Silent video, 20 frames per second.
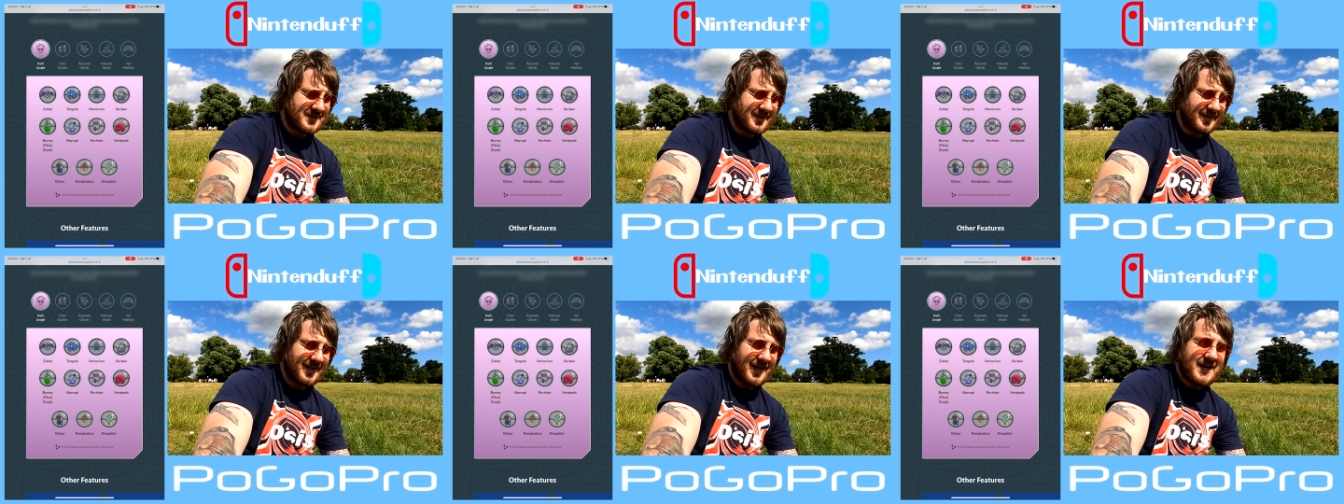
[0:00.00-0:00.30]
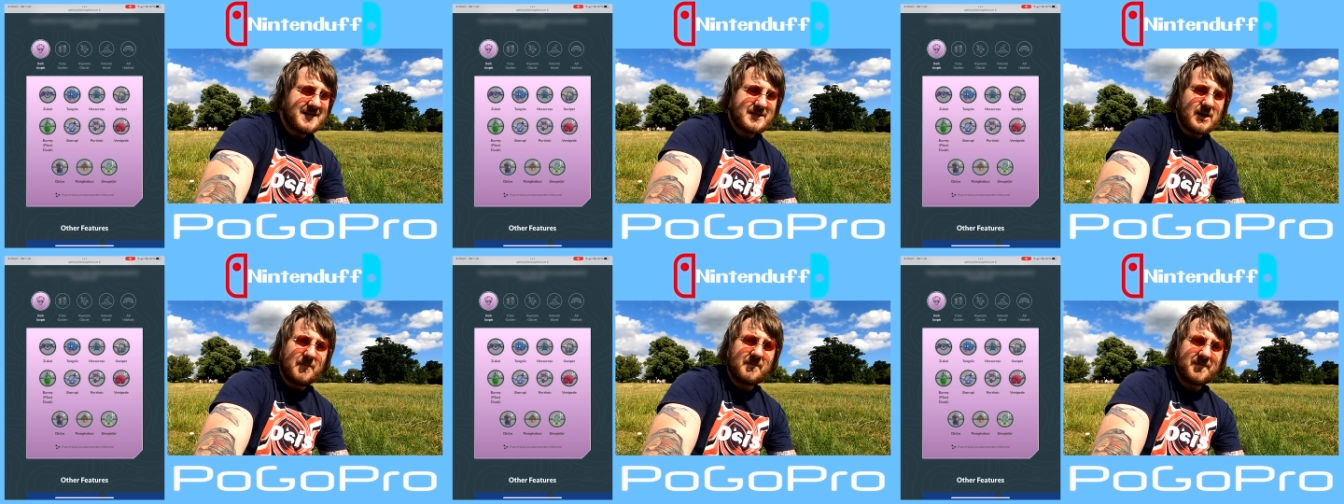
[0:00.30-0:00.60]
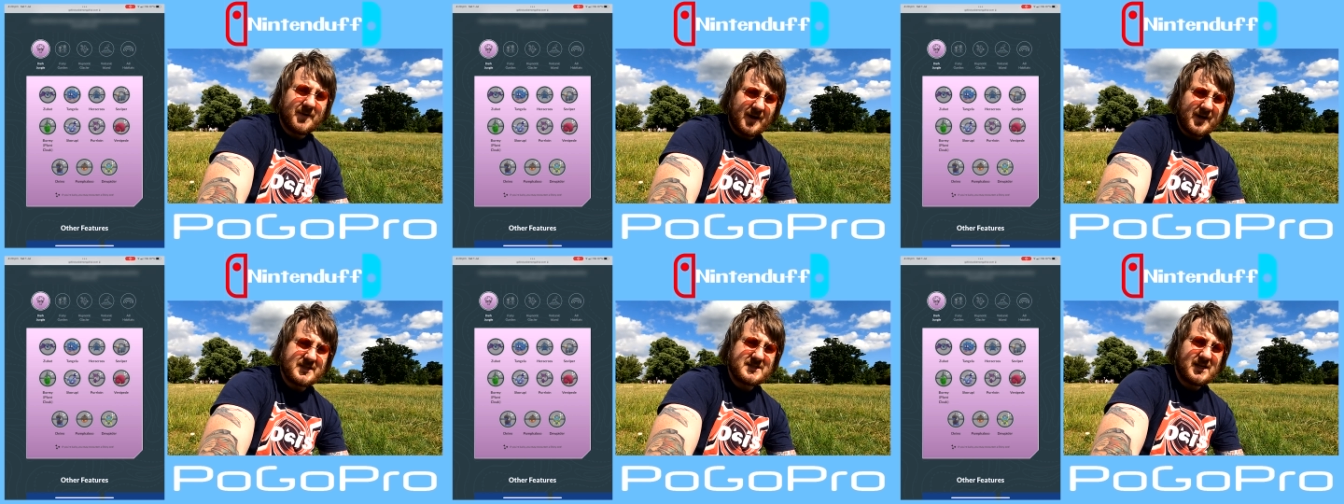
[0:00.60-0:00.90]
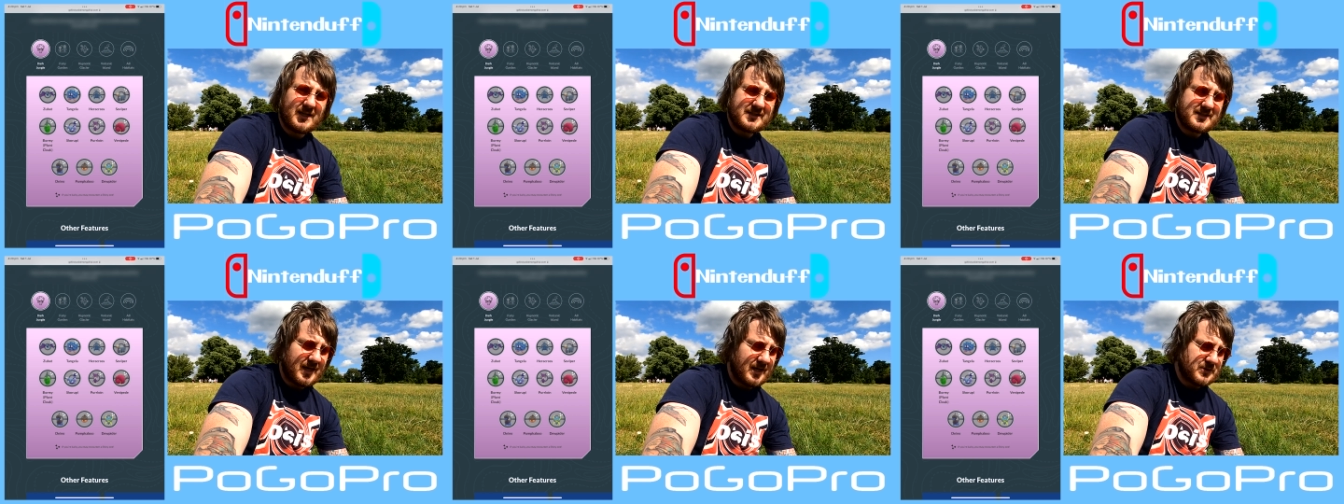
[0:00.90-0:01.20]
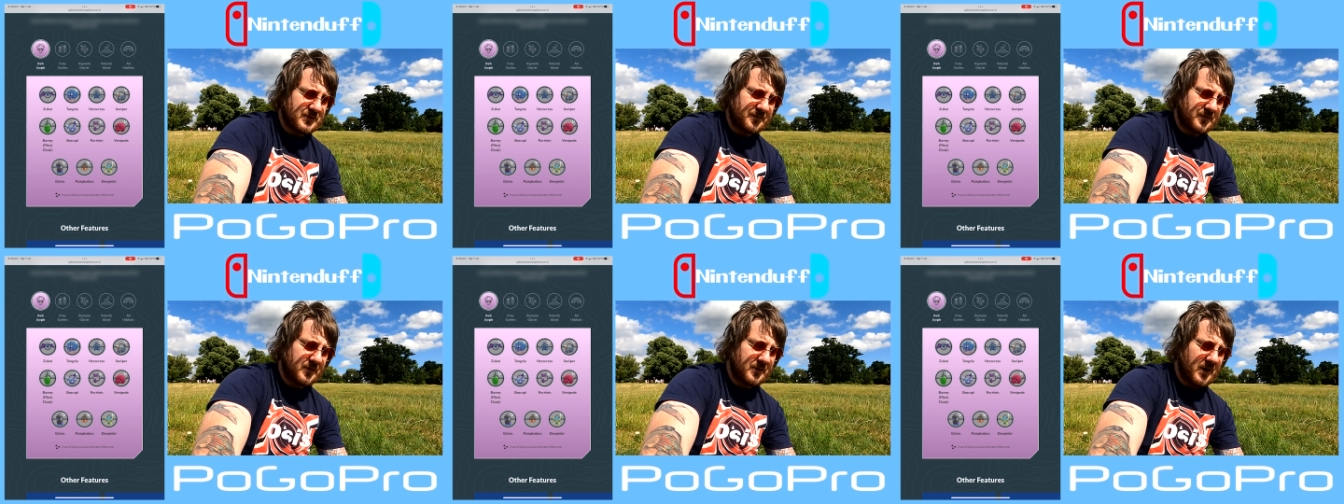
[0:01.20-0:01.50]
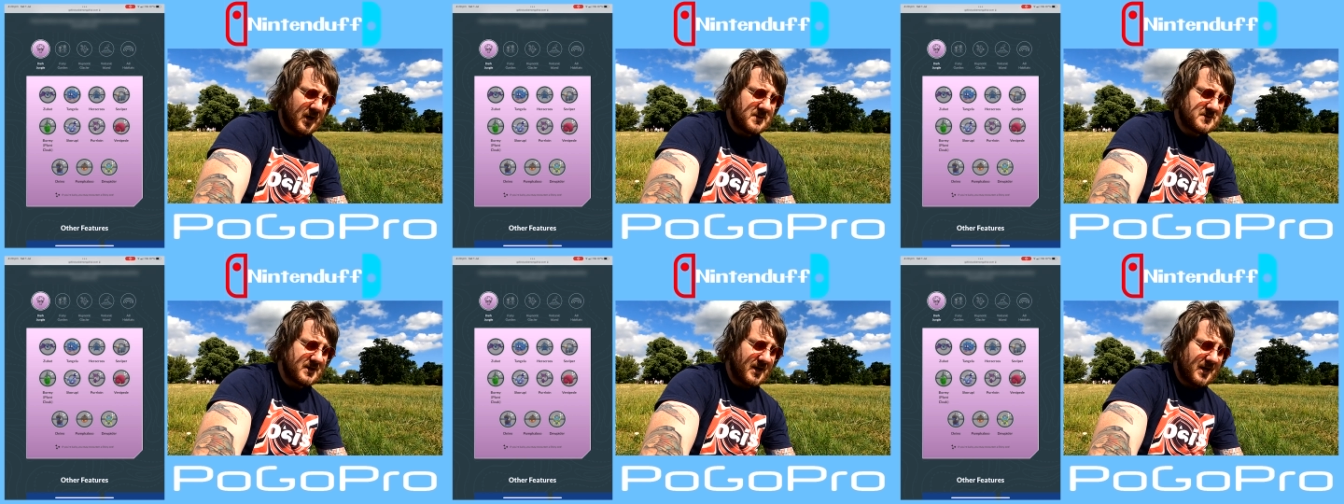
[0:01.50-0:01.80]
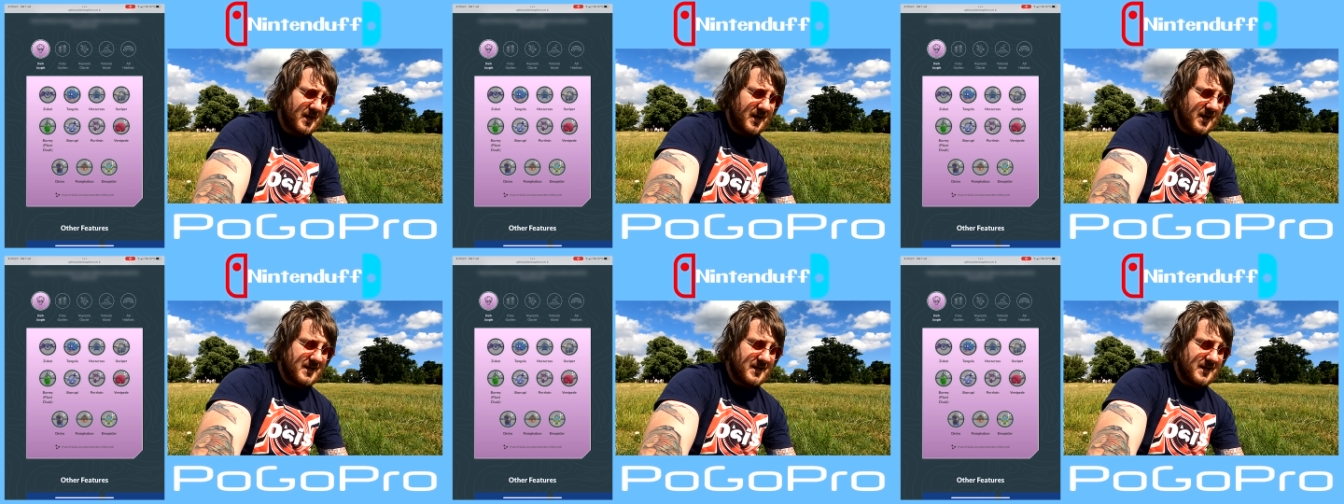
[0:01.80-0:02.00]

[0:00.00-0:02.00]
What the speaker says: see that, so I'm very excited to catch a few of those.